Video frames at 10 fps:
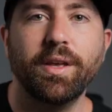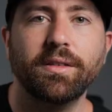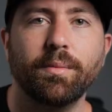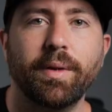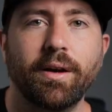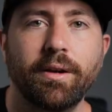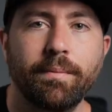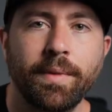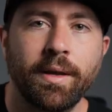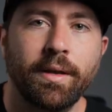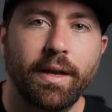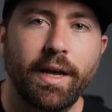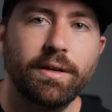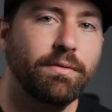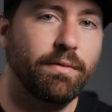things about it
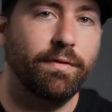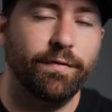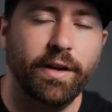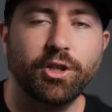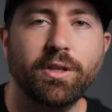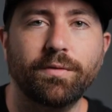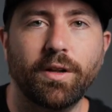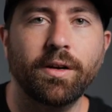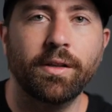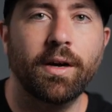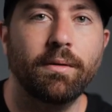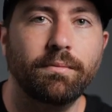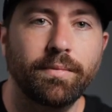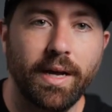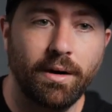and finish the vlog there.
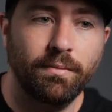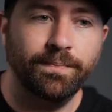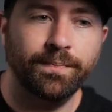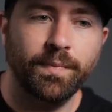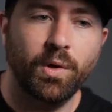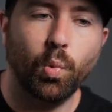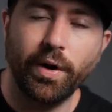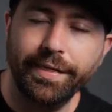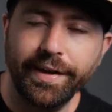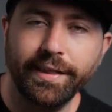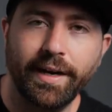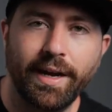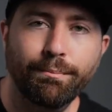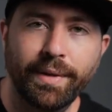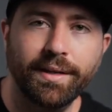Now, one thing that
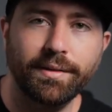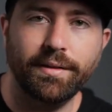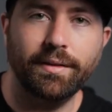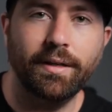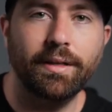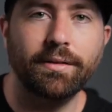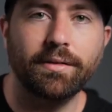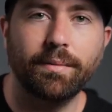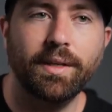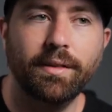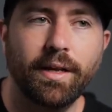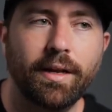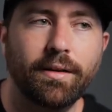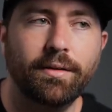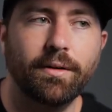I missed and something
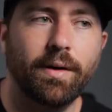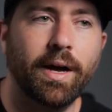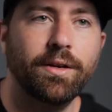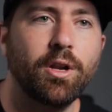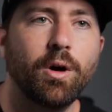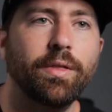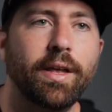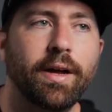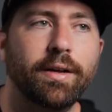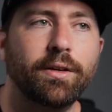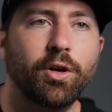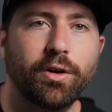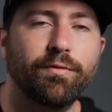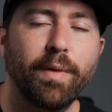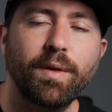that, you know, I know that I
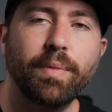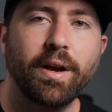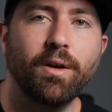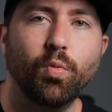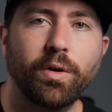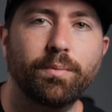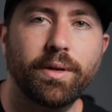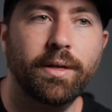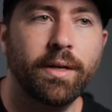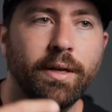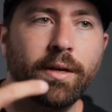could have made better would be